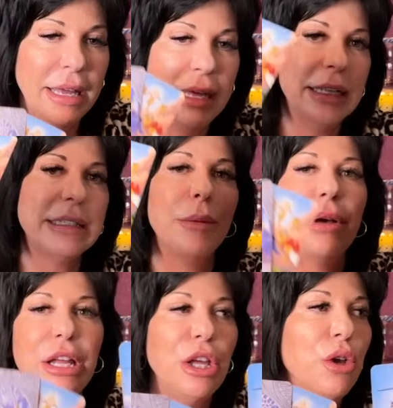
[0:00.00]
And it's
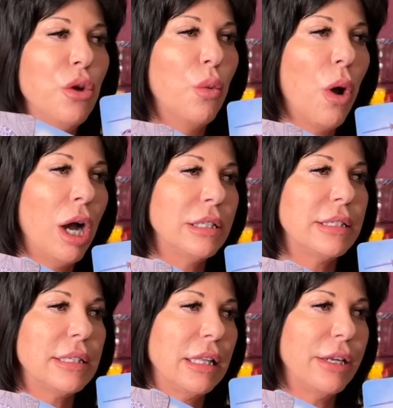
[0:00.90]
somebody who
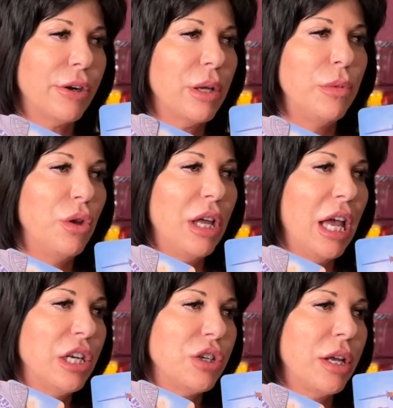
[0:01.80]
wants clear
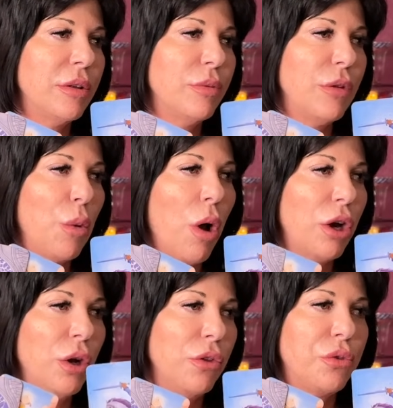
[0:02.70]
communication. They
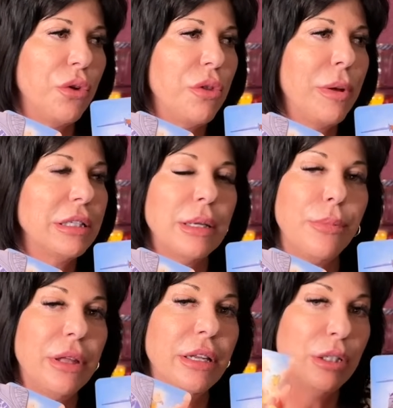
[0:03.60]
want to know the truth about
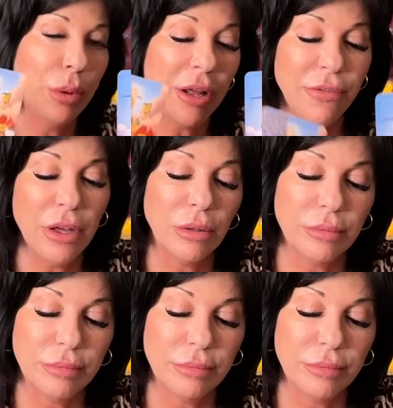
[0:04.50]
something. It's what I feel.